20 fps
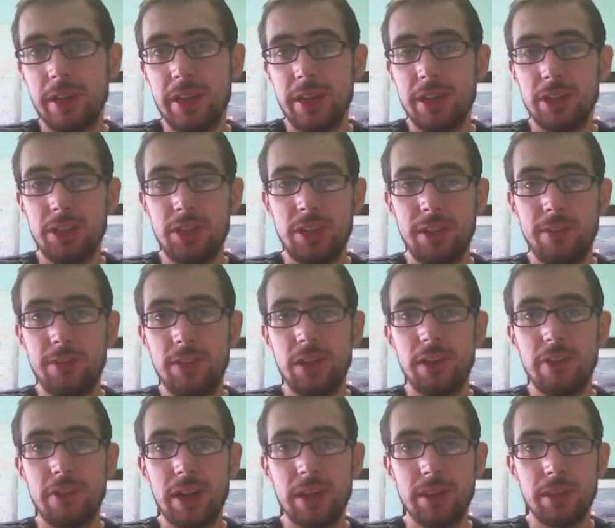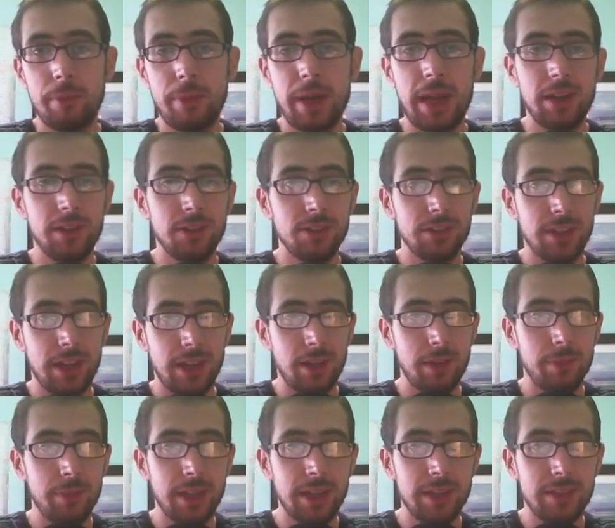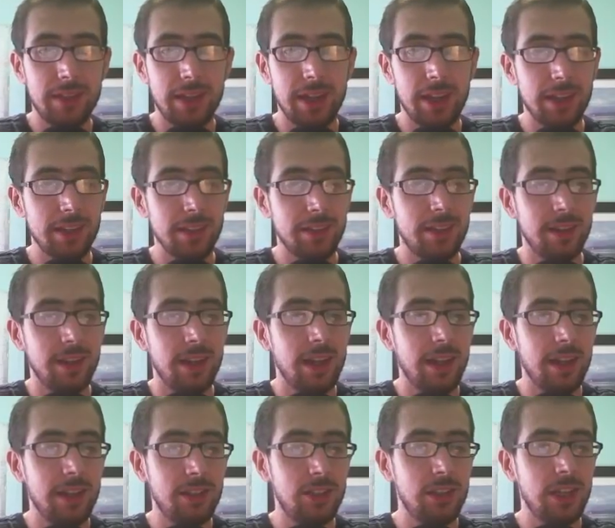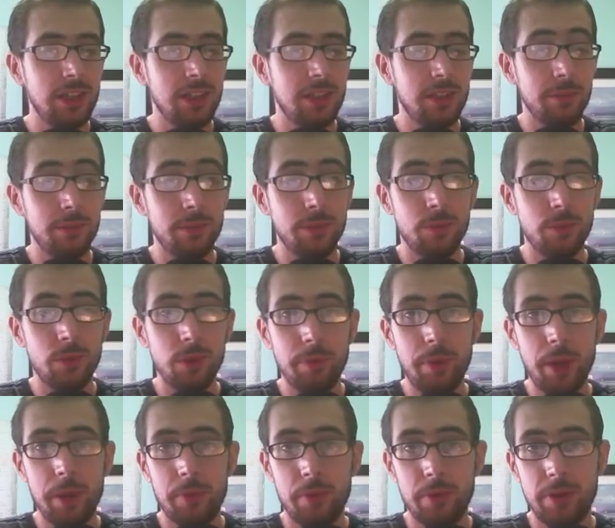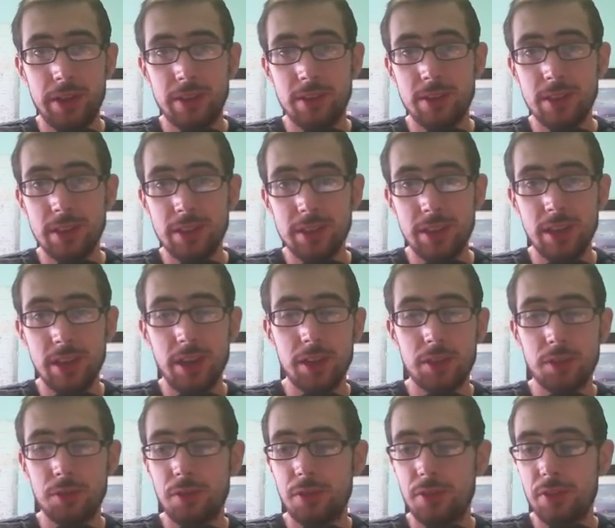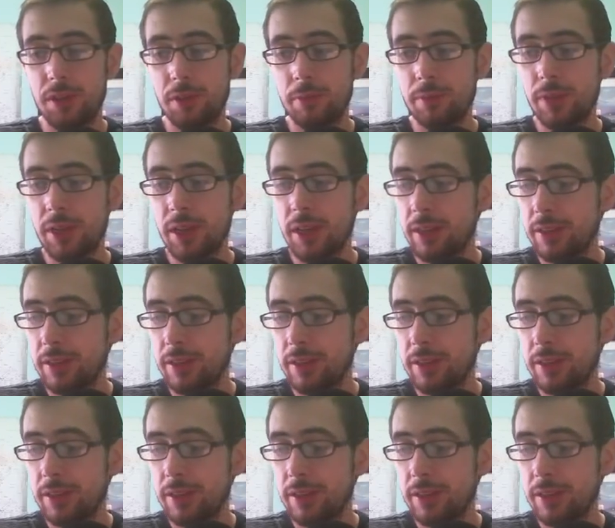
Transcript: shifted around the panels a little bit and changed the wallpaper and the icon theme.